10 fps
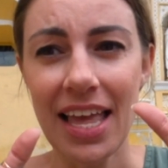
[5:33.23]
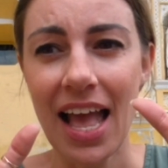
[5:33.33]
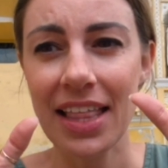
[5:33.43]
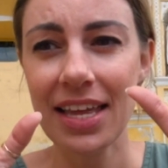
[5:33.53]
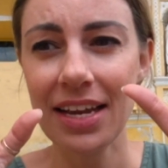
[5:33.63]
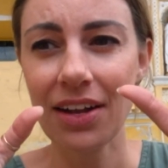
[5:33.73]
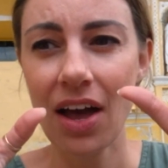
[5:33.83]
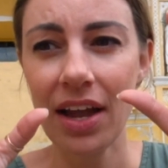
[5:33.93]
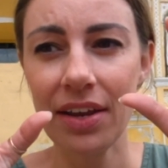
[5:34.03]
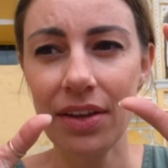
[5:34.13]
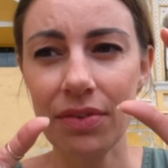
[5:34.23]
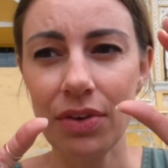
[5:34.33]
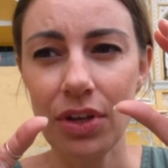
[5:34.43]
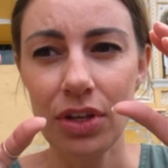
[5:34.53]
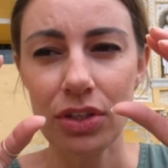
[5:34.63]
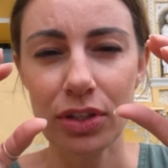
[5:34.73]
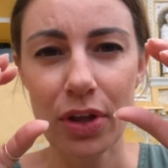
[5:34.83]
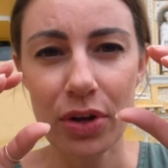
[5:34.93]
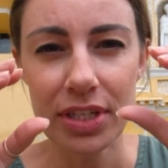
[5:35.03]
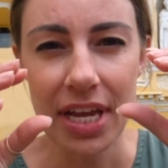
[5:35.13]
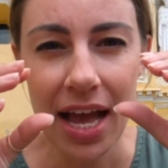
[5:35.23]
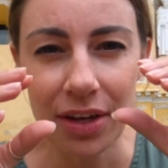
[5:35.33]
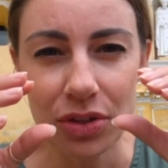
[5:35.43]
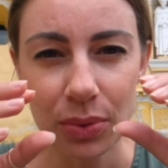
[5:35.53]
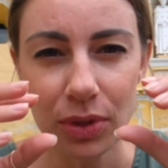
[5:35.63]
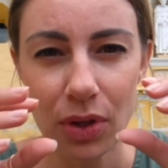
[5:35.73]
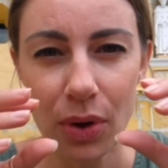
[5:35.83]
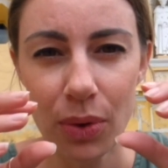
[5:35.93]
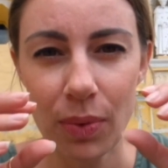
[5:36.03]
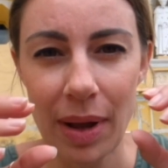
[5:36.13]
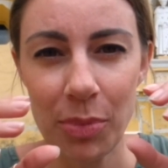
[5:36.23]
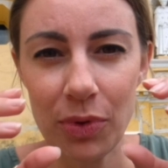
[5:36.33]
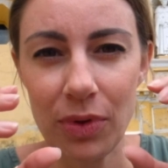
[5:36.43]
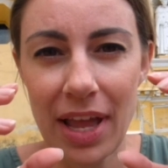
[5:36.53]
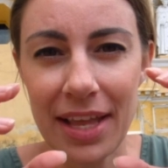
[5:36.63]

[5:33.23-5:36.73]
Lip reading: and then it kind of slowed down to a low rumble,